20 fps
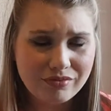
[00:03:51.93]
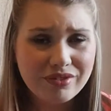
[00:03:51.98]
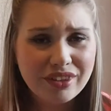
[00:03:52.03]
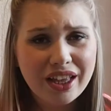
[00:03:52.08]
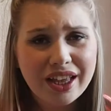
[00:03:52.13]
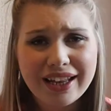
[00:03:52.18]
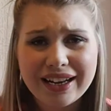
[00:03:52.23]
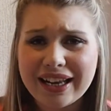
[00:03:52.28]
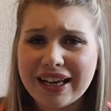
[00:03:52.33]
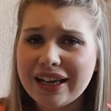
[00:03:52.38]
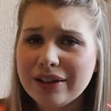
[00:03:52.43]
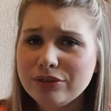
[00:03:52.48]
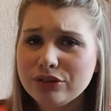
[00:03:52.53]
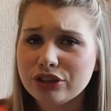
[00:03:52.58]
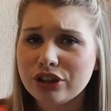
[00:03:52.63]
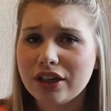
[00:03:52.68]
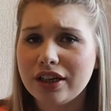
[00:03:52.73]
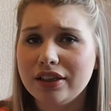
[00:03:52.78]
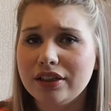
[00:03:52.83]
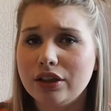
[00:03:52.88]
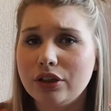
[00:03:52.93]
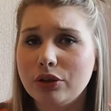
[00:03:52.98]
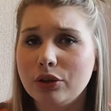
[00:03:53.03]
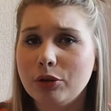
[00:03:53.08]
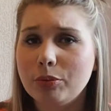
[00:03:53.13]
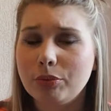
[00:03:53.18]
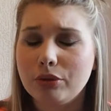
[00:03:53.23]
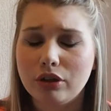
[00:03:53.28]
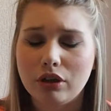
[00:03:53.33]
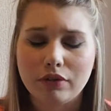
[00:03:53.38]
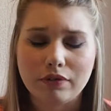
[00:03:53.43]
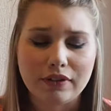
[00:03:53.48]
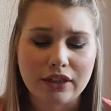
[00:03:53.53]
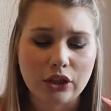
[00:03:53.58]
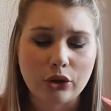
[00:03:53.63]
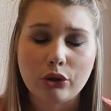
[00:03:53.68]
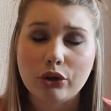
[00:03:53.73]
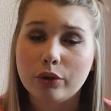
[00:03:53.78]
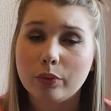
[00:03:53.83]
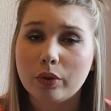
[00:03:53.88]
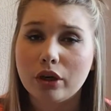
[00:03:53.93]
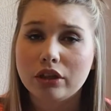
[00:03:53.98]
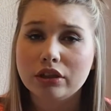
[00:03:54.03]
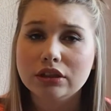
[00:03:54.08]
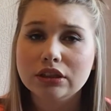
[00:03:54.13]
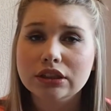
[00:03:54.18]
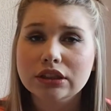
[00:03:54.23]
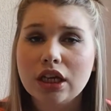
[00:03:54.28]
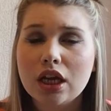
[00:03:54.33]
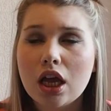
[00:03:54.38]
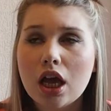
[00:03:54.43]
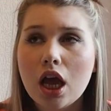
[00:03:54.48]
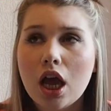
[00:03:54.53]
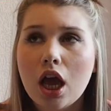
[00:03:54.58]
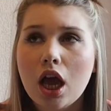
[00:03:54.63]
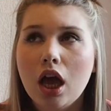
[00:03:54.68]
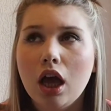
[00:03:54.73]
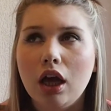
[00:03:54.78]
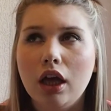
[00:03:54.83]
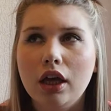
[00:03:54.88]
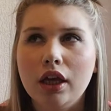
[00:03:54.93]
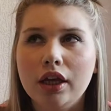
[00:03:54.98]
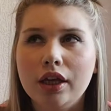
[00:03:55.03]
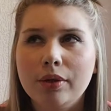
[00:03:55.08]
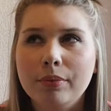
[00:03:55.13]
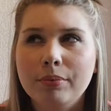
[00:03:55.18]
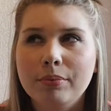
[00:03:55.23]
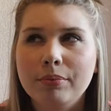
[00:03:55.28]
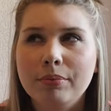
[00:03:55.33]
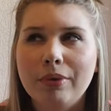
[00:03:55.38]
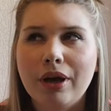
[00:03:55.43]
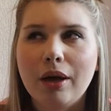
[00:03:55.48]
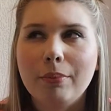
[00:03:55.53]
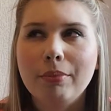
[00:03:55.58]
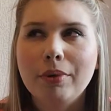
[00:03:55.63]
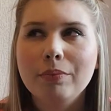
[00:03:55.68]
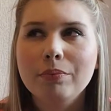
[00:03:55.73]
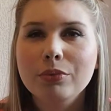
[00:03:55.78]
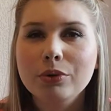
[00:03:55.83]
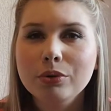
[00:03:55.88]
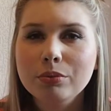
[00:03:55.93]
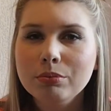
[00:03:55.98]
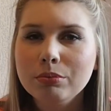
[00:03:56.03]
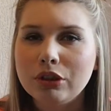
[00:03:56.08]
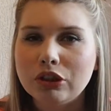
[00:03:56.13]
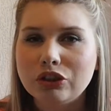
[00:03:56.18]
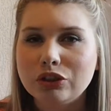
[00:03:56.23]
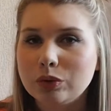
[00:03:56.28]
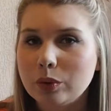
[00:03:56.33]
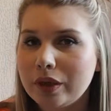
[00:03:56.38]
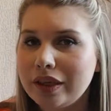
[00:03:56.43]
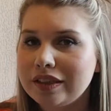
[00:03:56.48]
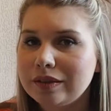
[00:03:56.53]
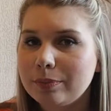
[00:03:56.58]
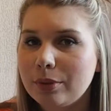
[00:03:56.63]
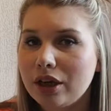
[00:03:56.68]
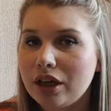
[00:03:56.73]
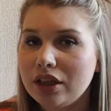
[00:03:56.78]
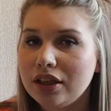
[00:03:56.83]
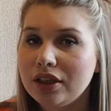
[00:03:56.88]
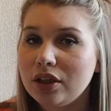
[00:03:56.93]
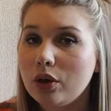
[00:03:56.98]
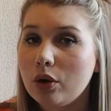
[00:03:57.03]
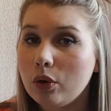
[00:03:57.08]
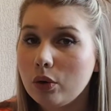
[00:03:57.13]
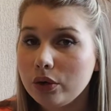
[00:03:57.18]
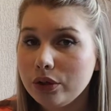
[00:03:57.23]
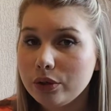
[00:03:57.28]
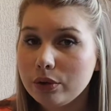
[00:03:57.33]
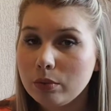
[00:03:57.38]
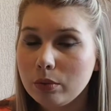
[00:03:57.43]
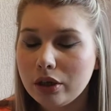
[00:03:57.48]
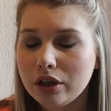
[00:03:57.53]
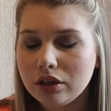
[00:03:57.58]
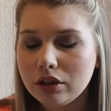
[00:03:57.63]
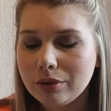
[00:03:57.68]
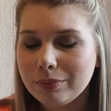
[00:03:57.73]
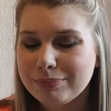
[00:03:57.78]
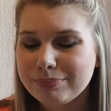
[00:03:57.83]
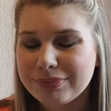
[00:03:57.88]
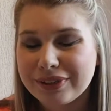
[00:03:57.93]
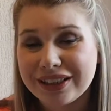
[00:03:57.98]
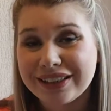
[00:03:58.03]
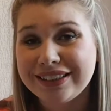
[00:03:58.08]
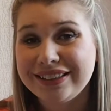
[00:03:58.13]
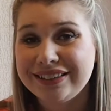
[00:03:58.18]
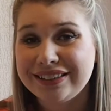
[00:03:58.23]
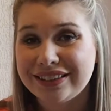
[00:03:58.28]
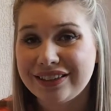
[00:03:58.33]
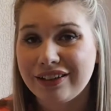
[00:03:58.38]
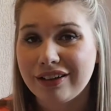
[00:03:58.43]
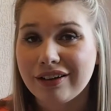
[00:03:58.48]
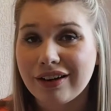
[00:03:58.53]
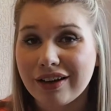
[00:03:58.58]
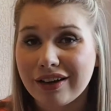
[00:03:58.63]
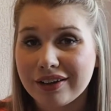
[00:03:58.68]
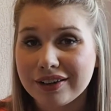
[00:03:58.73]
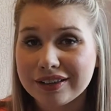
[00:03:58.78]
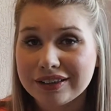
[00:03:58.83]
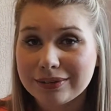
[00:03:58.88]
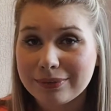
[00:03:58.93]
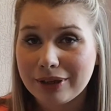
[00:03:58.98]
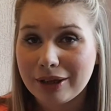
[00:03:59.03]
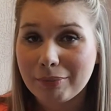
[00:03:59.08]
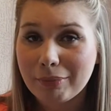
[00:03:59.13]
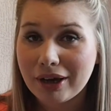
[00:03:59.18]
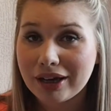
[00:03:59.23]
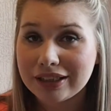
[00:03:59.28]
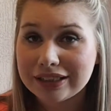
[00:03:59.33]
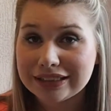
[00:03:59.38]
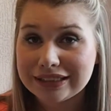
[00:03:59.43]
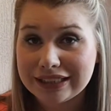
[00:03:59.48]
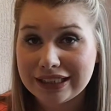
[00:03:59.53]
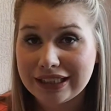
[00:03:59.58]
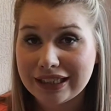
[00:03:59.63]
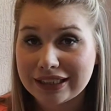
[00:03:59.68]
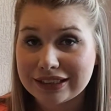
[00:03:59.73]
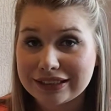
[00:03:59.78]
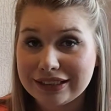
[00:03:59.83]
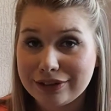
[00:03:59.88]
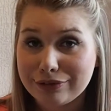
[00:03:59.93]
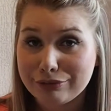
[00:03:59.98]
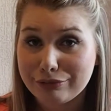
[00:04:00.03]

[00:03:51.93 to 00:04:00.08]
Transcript: and I have tried a couple of the other ones. My mum swears by the oil one, but I don't. I swear by the Skin Active